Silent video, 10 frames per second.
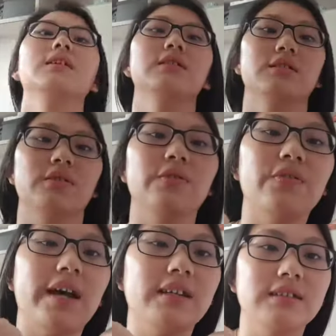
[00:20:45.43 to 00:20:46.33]
sort of
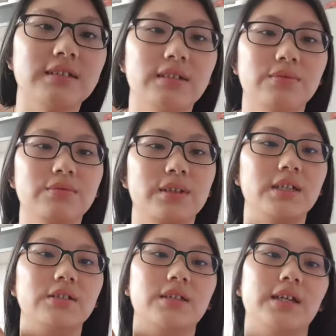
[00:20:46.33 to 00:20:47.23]
find a certain way
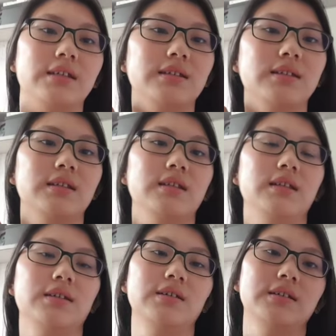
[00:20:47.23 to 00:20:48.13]
to take the
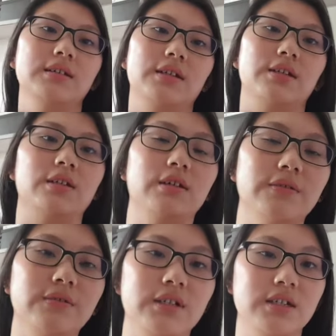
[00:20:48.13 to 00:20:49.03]
sticker
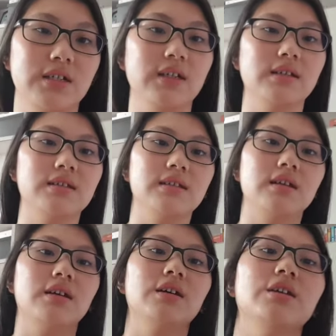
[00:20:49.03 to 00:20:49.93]
off the sheets.
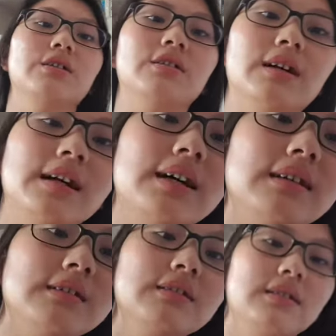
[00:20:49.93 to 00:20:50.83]
Or
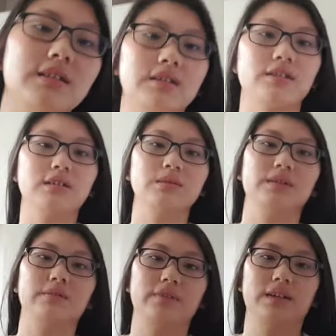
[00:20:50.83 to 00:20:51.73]
else it's going to
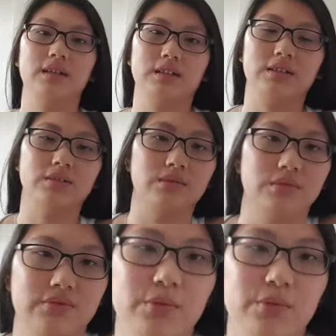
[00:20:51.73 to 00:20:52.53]
be really hard to remove.